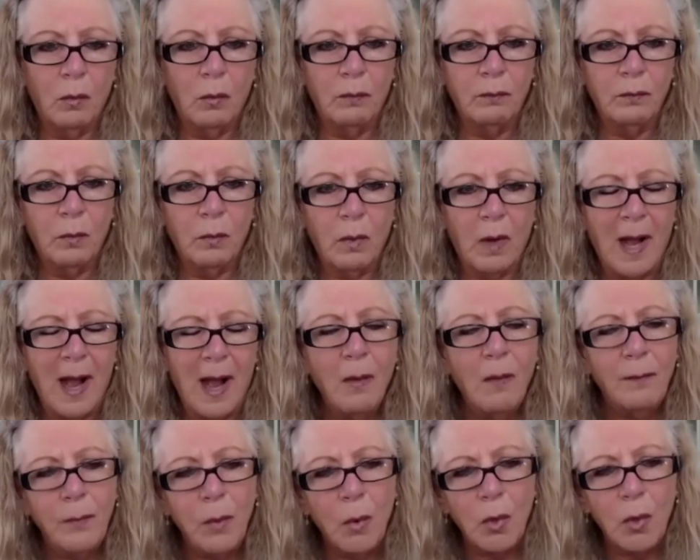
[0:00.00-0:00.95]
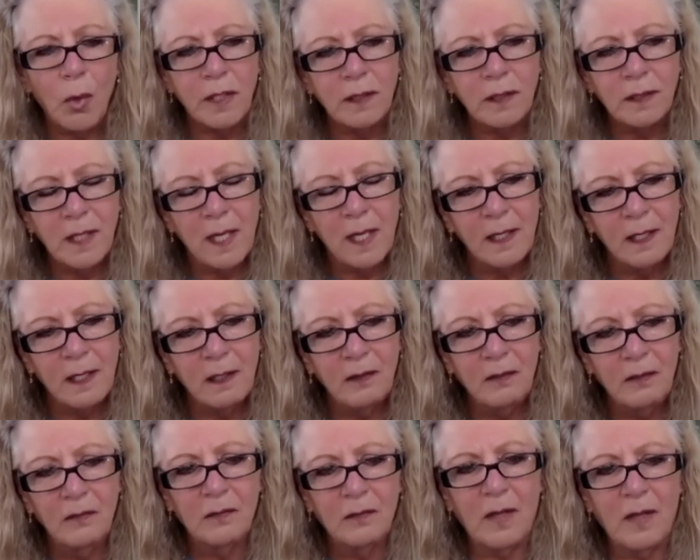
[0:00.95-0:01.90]
how important that
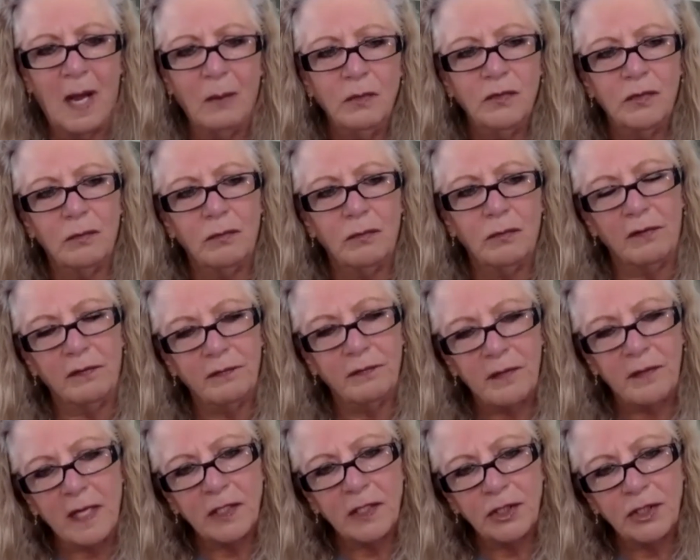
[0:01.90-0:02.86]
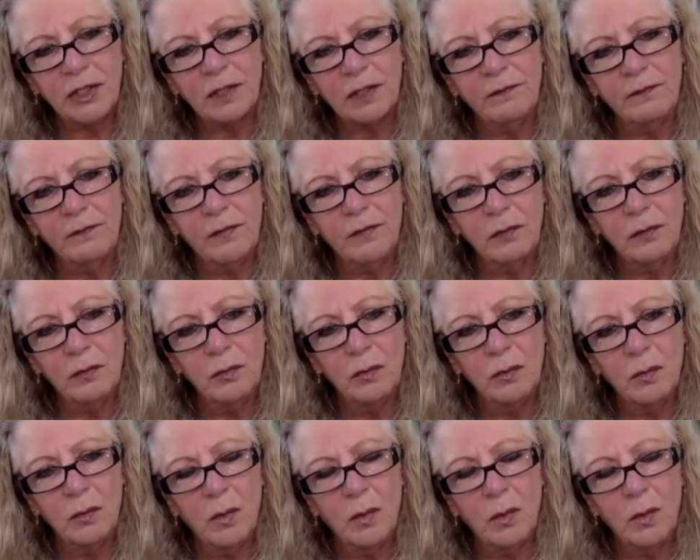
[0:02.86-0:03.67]
is, how it's a reflection of you,